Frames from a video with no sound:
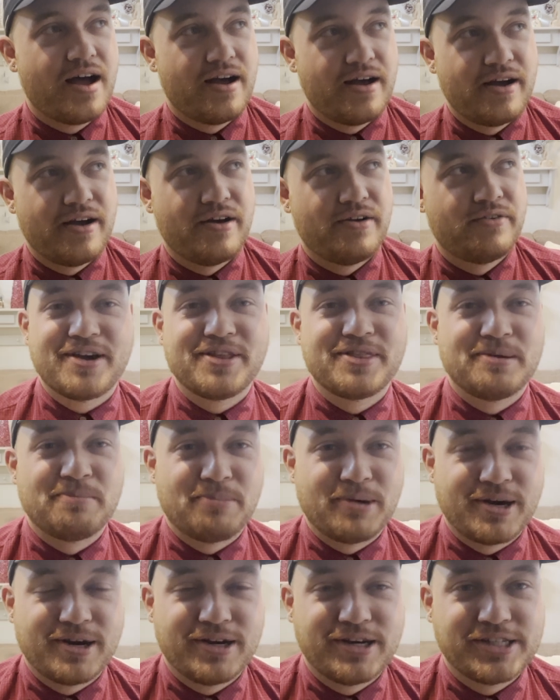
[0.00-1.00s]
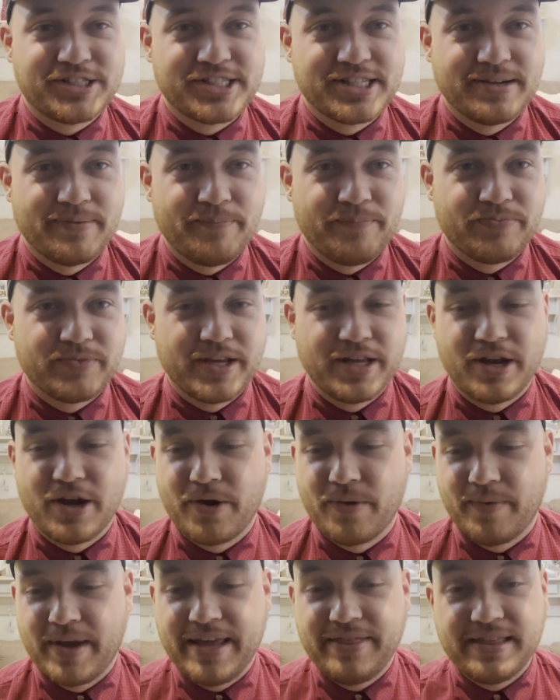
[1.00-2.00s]
of other birders, you
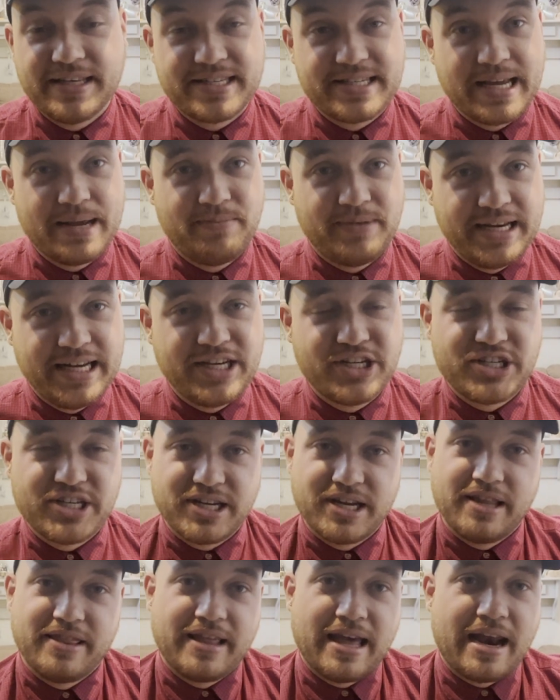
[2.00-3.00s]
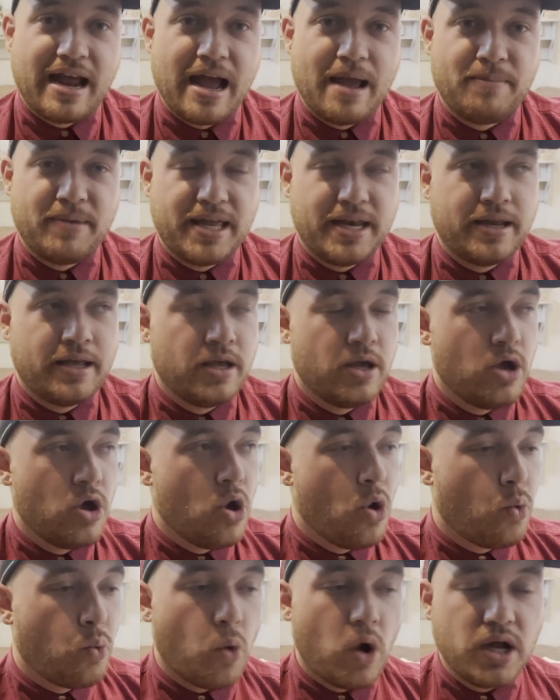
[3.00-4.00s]
know, in the same niche that I'm in.
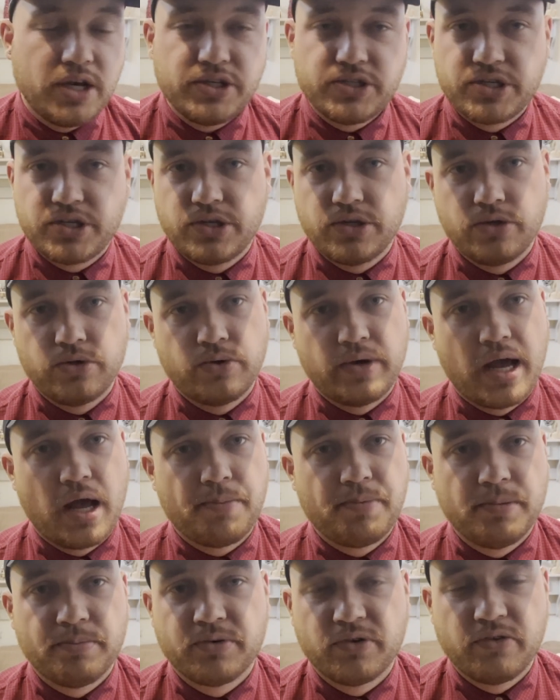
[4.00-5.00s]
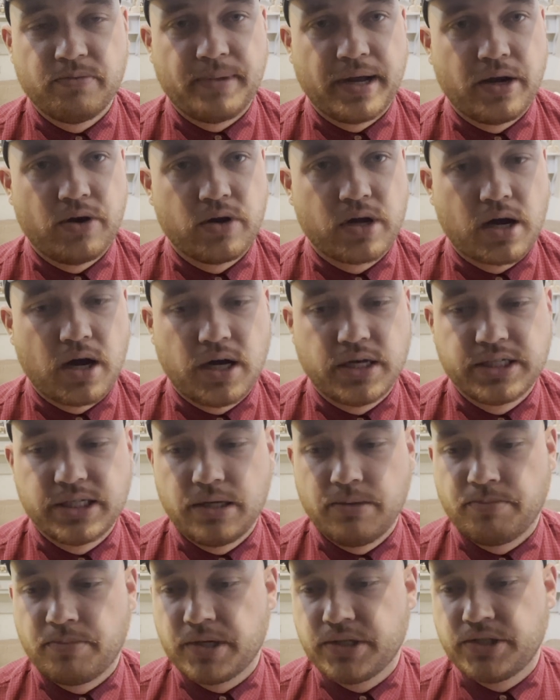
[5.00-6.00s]
One, to help improve my own
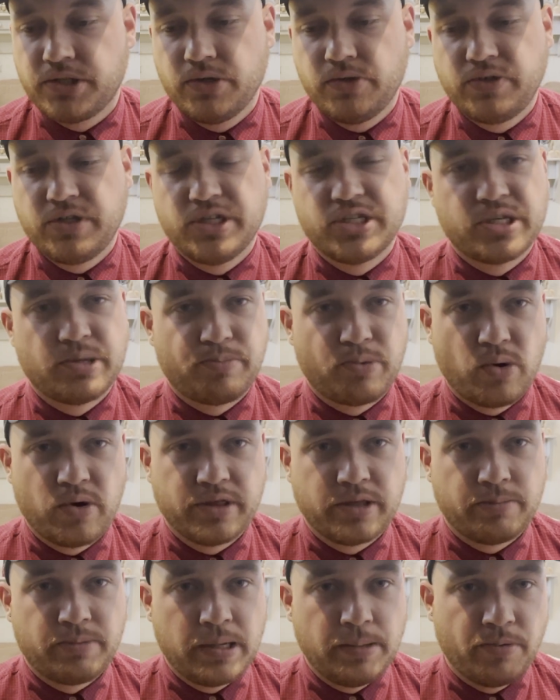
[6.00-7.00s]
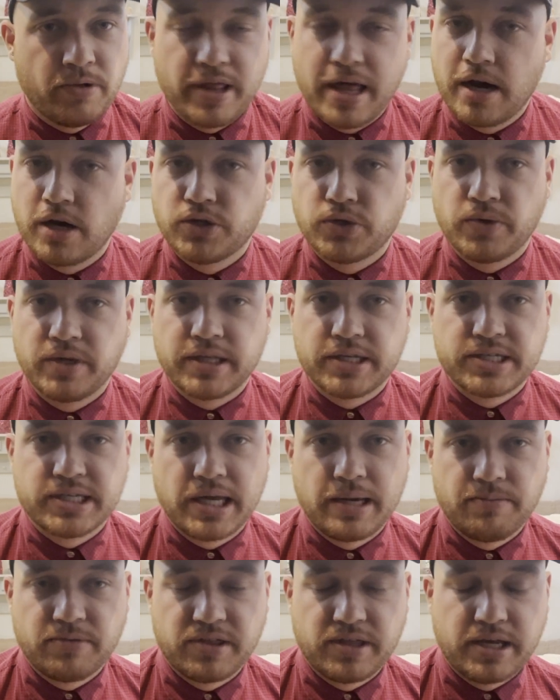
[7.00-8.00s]
content, but two, to support the people that are doing the
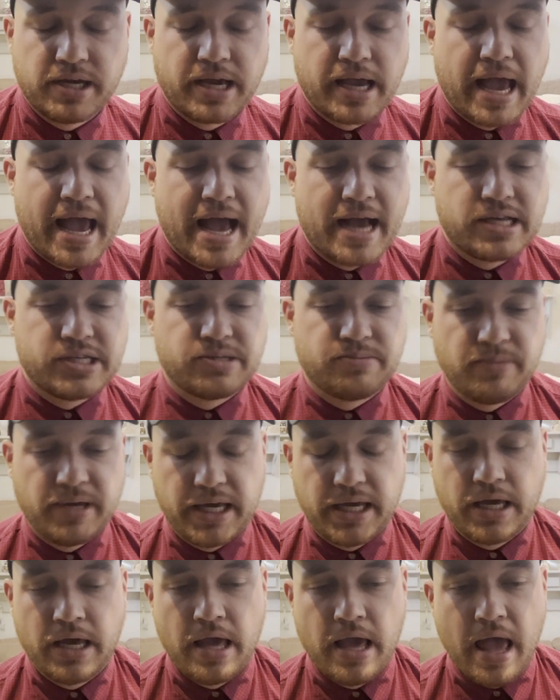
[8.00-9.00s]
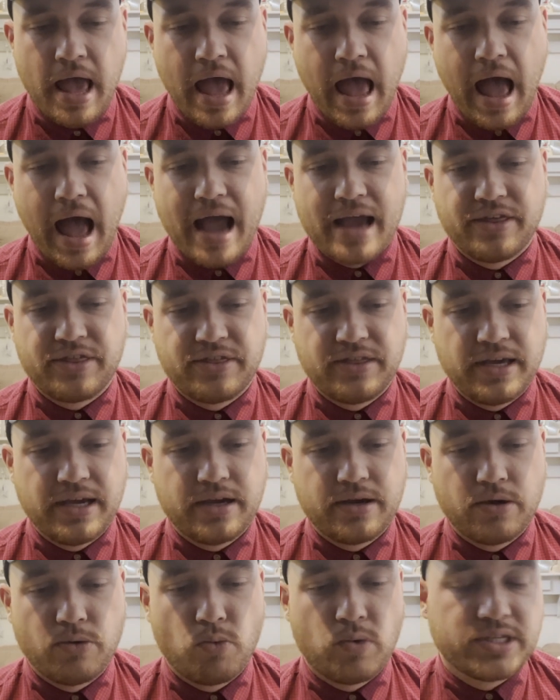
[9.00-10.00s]
same thing as me. I
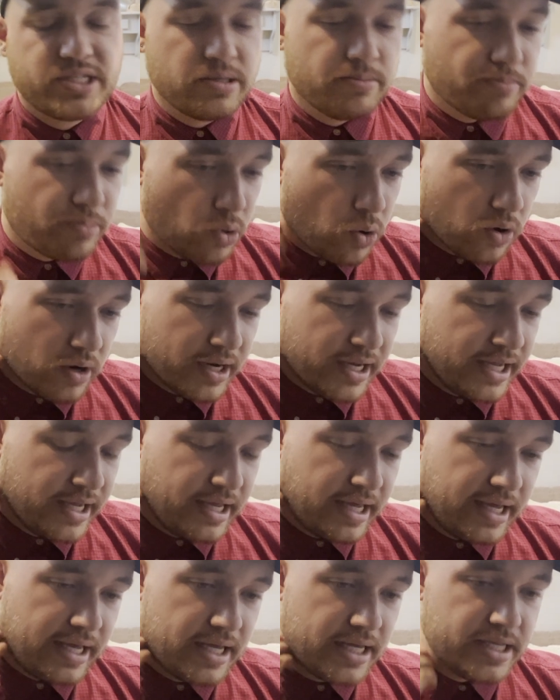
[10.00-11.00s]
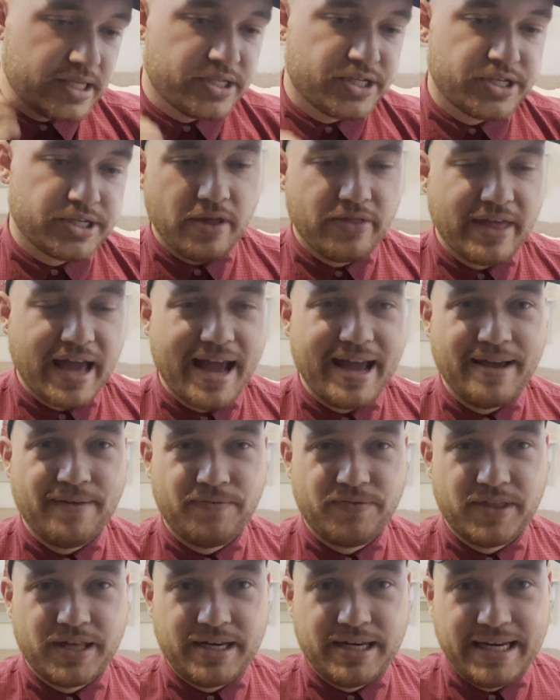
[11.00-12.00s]
think what's important is that if
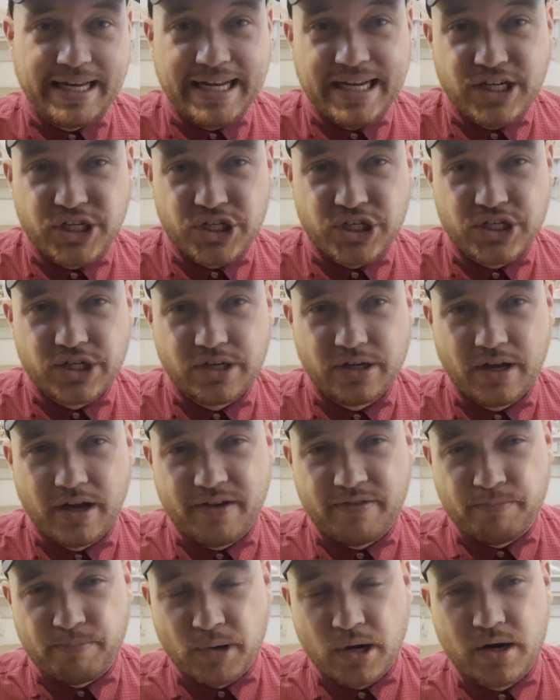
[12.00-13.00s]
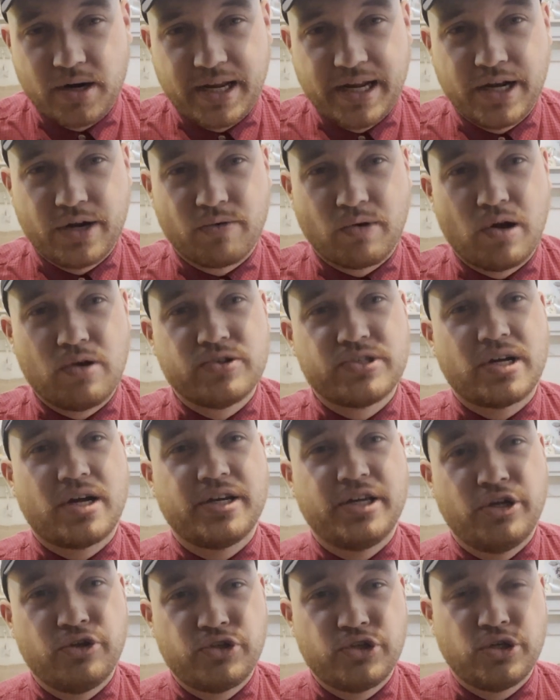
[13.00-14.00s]
the niche of birding grows on
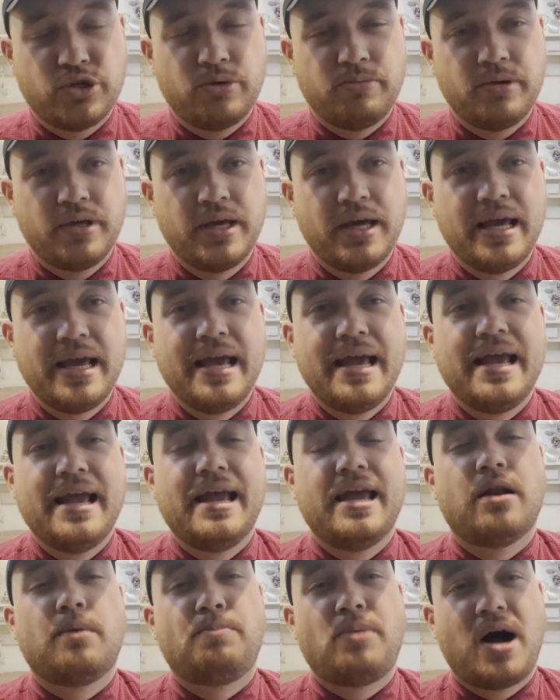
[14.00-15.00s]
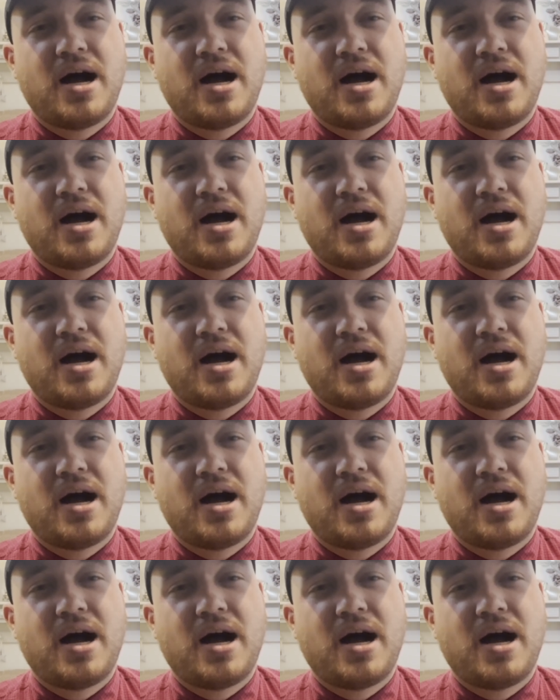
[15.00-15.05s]
YouTube, it'll